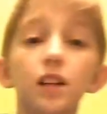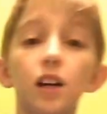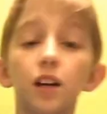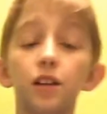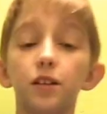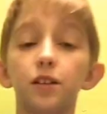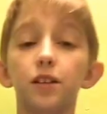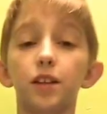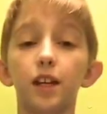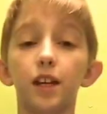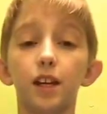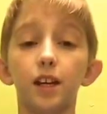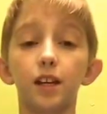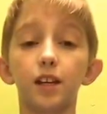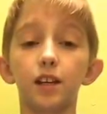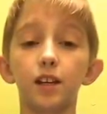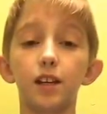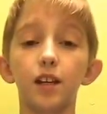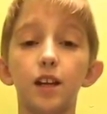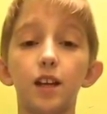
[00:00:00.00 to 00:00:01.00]
other thing.
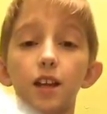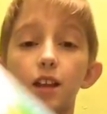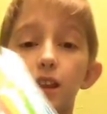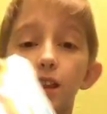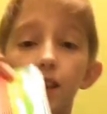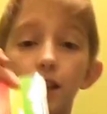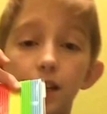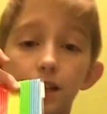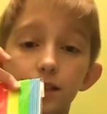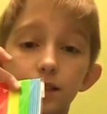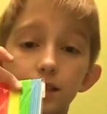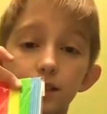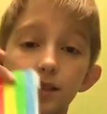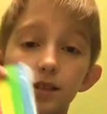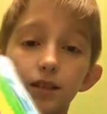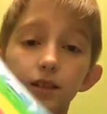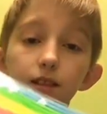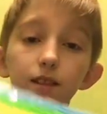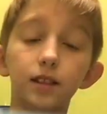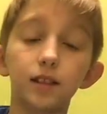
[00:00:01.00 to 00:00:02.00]

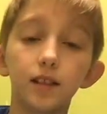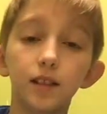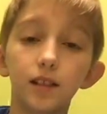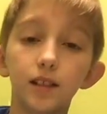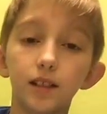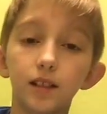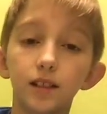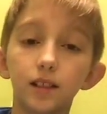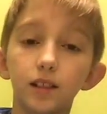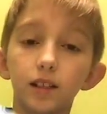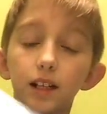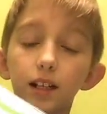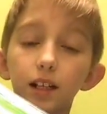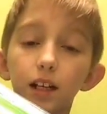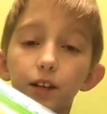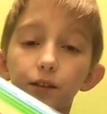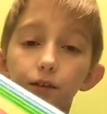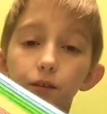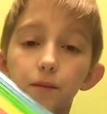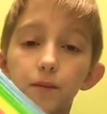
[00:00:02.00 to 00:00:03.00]
This. I
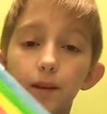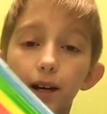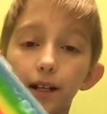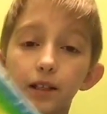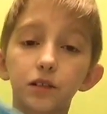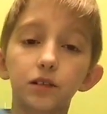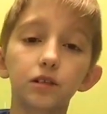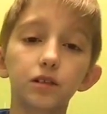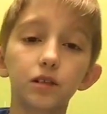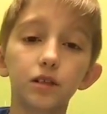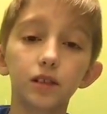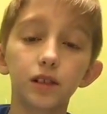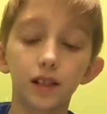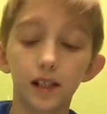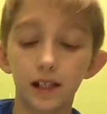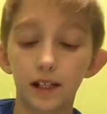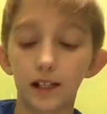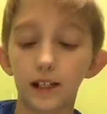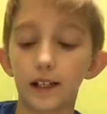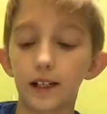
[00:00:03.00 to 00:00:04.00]
got it from Michael's,
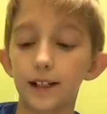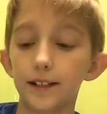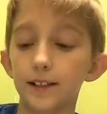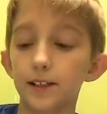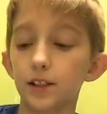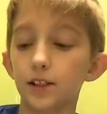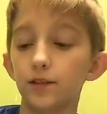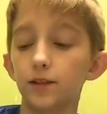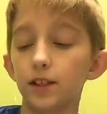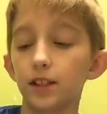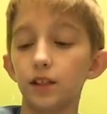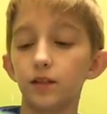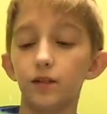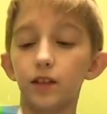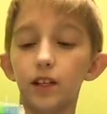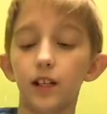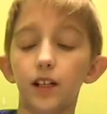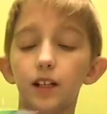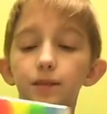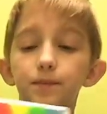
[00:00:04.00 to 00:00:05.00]
and I got it just for this
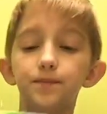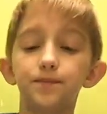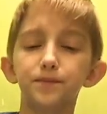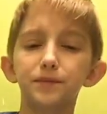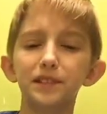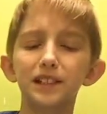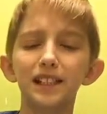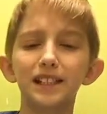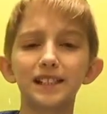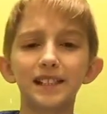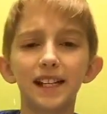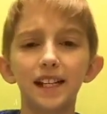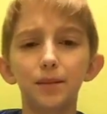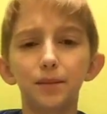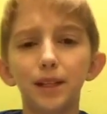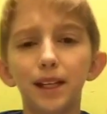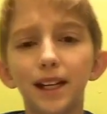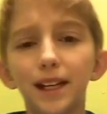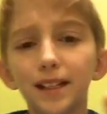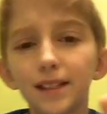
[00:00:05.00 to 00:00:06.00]
video. It's
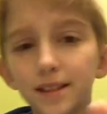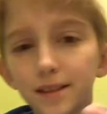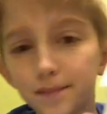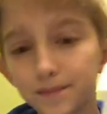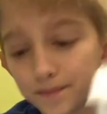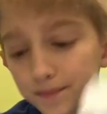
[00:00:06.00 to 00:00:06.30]
ABS.